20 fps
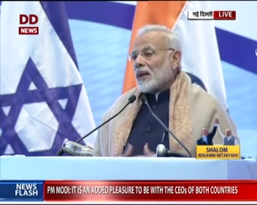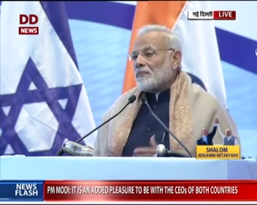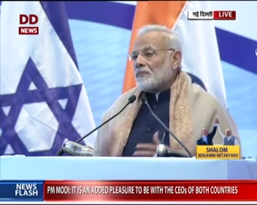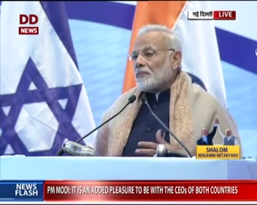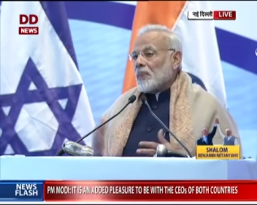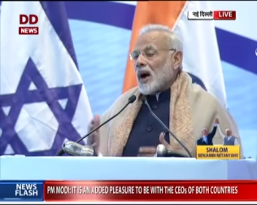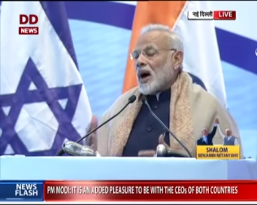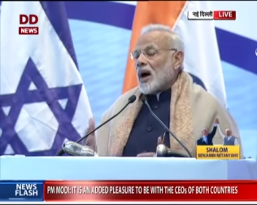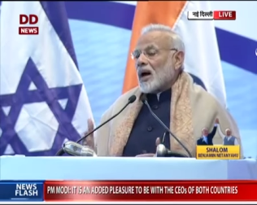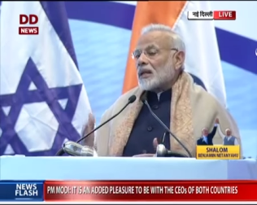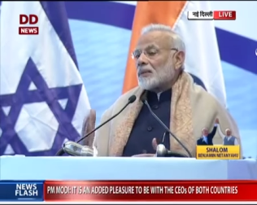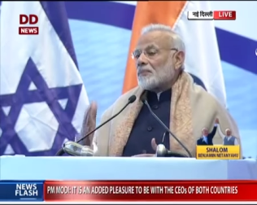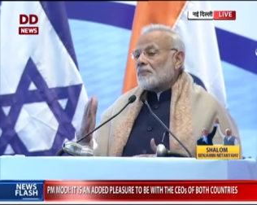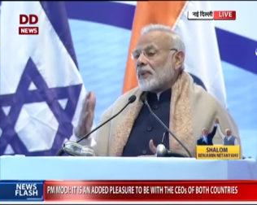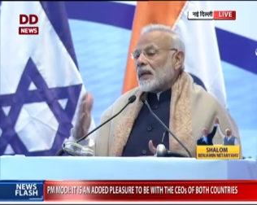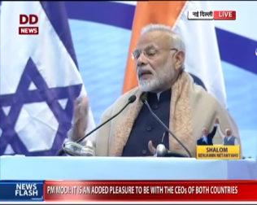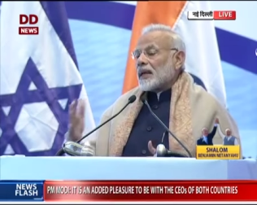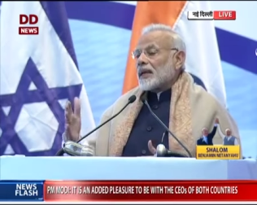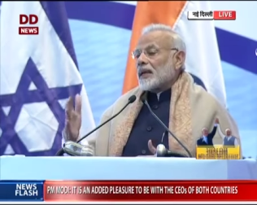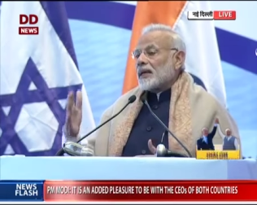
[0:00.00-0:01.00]

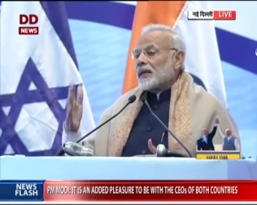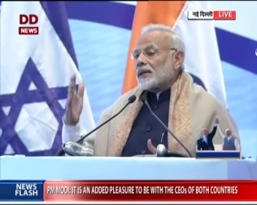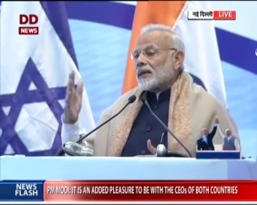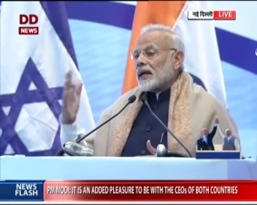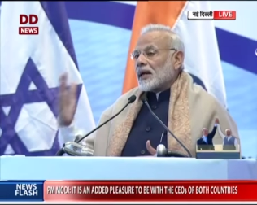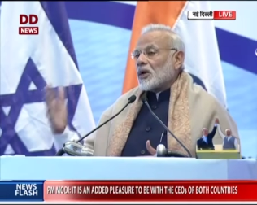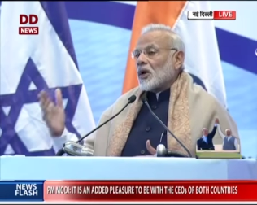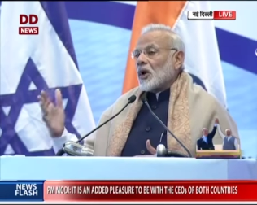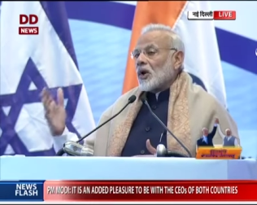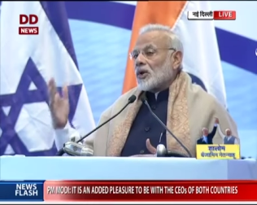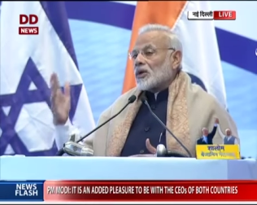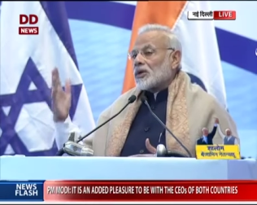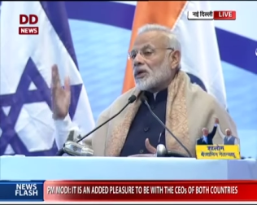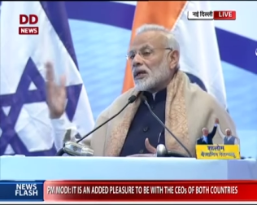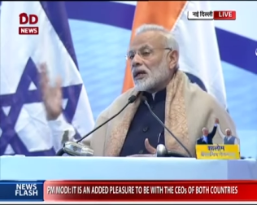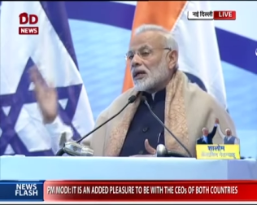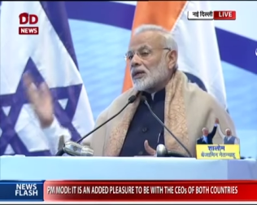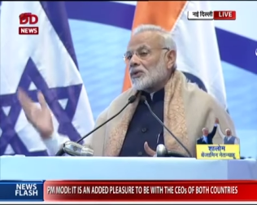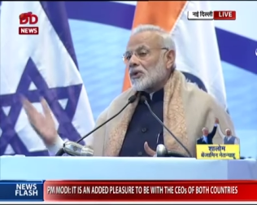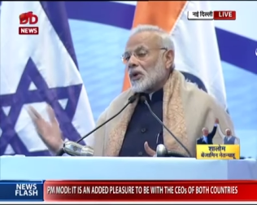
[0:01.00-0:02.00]
path-breaking
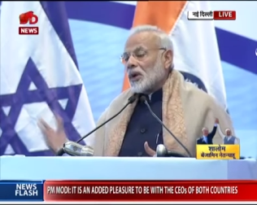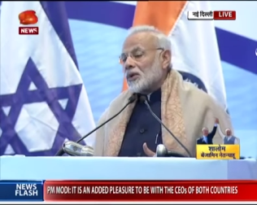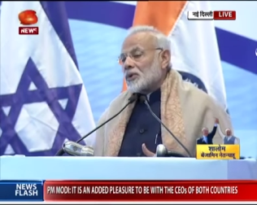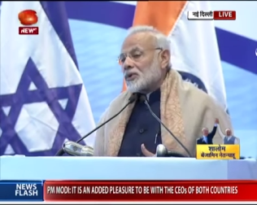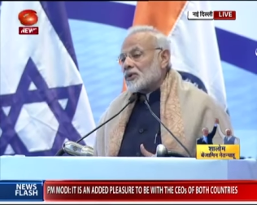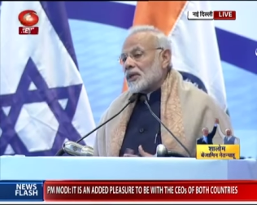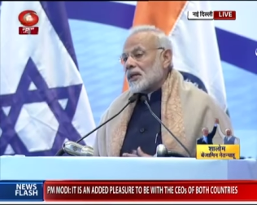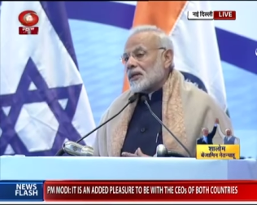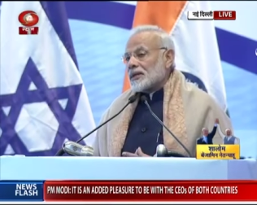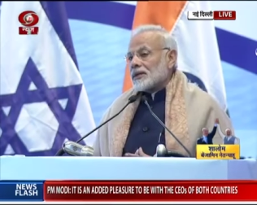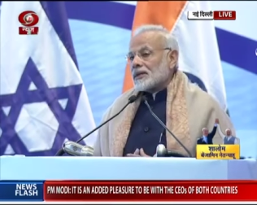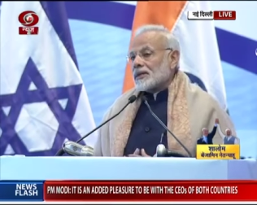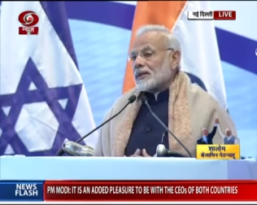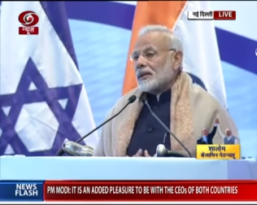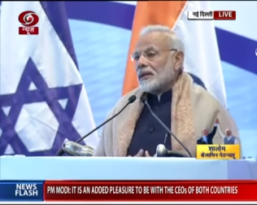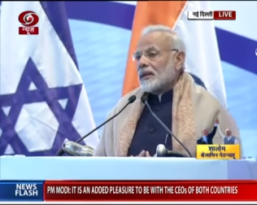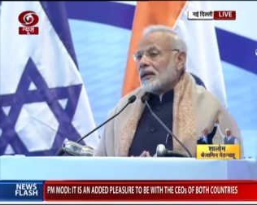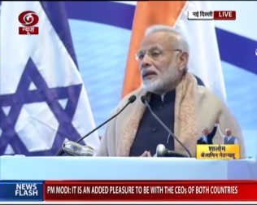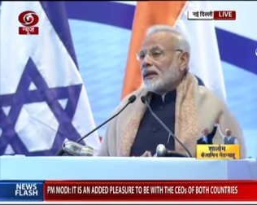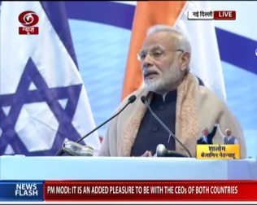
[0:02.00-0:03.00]
technological solutions
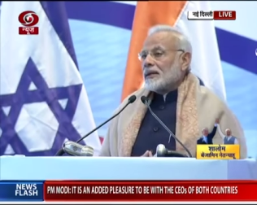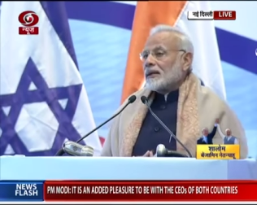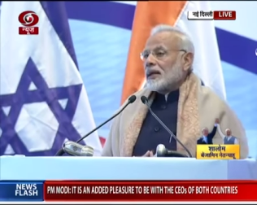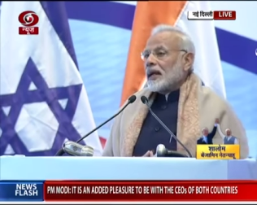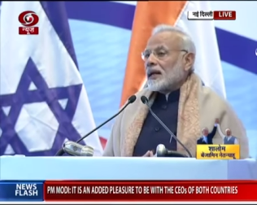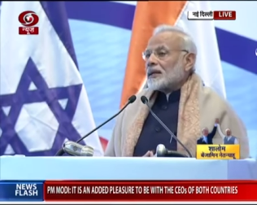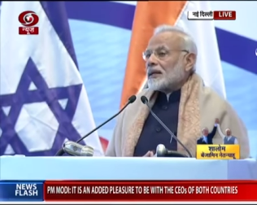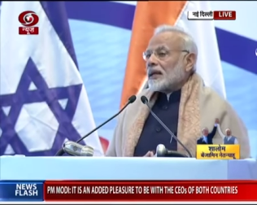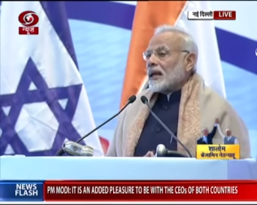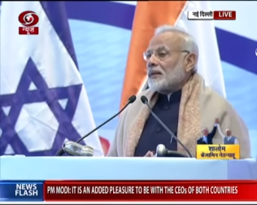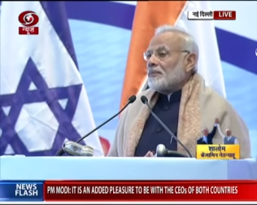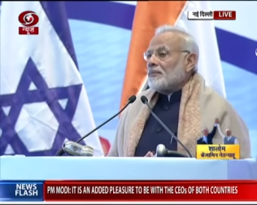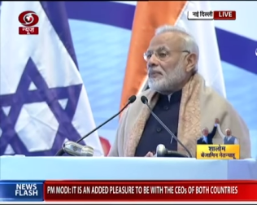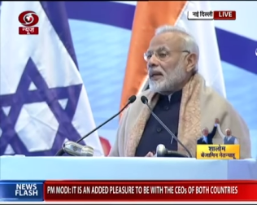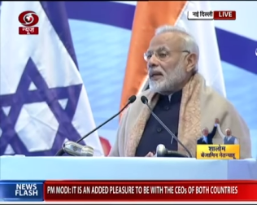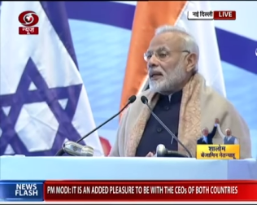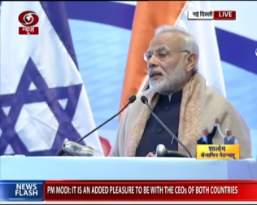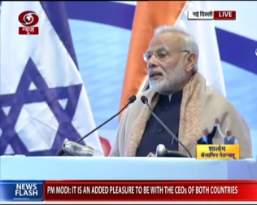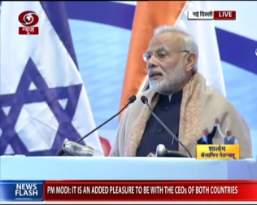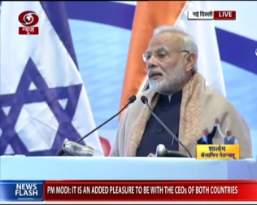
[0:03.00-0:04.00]
that can
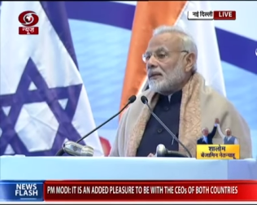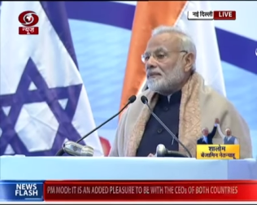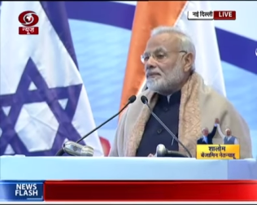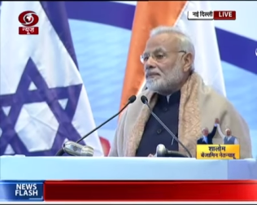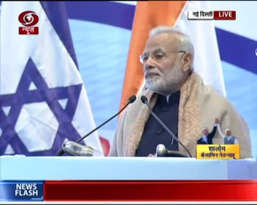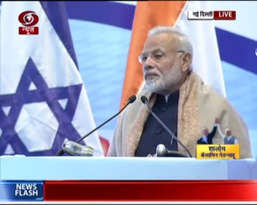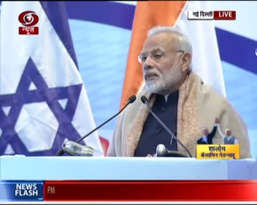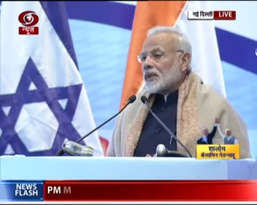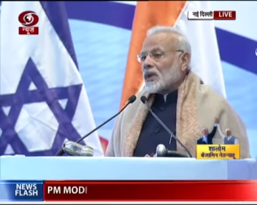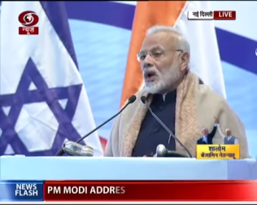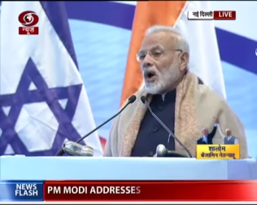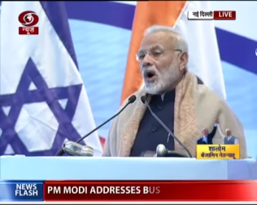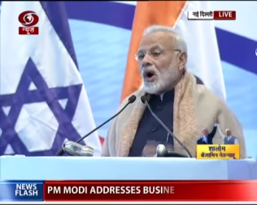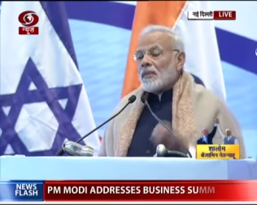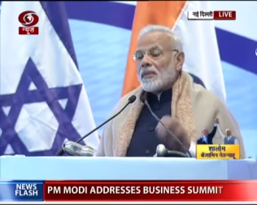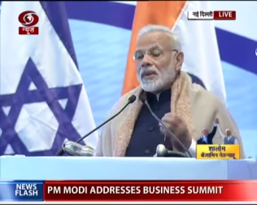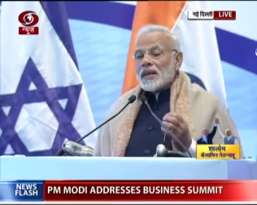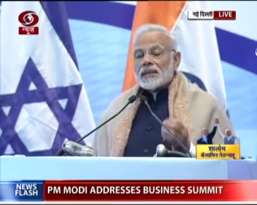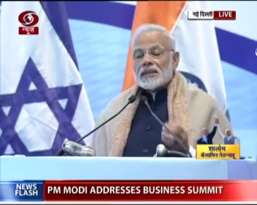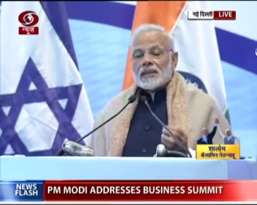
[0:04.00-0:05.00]
be
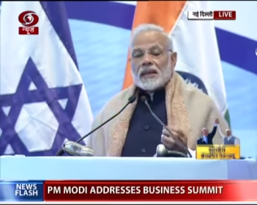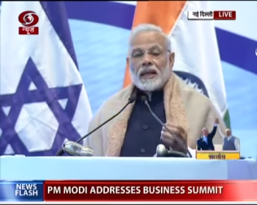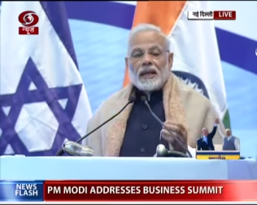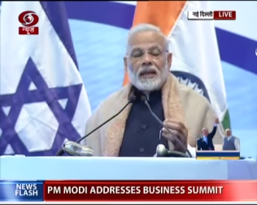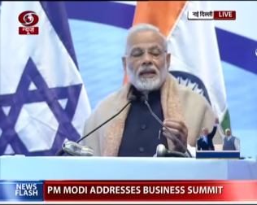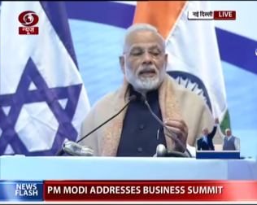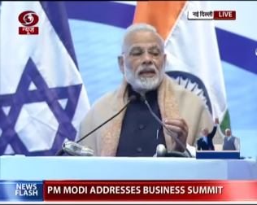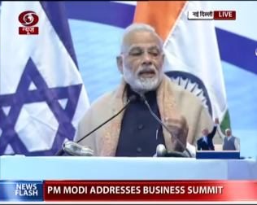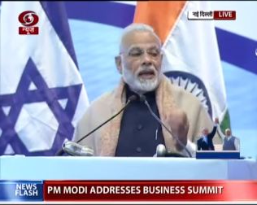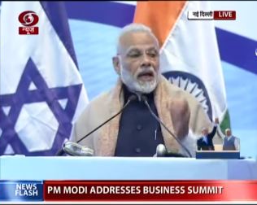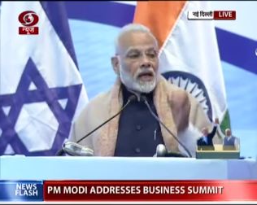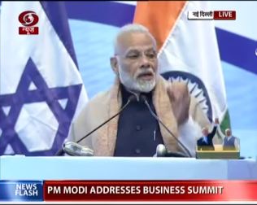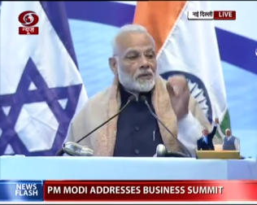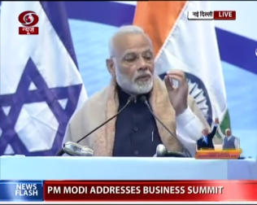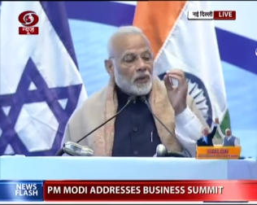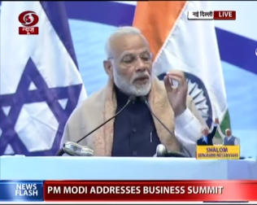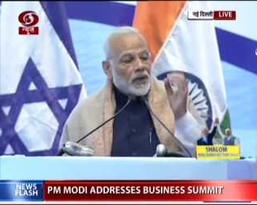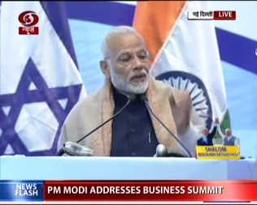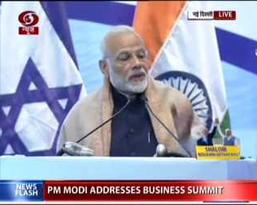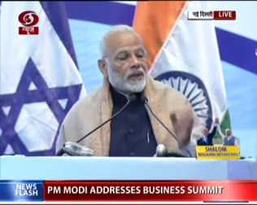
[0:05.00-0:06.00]
commercially
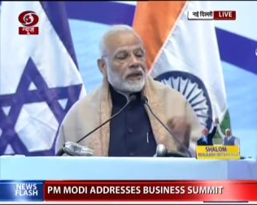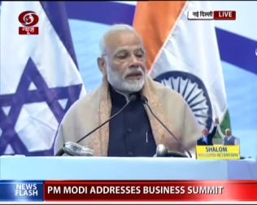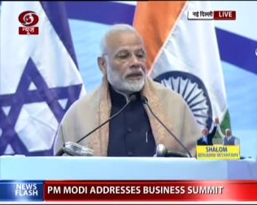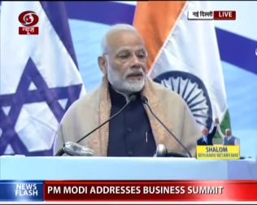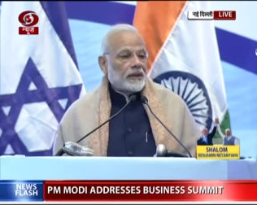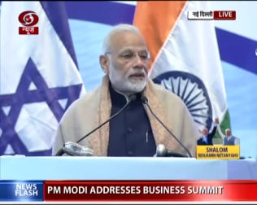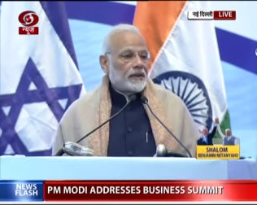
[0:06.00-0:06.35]
exploited.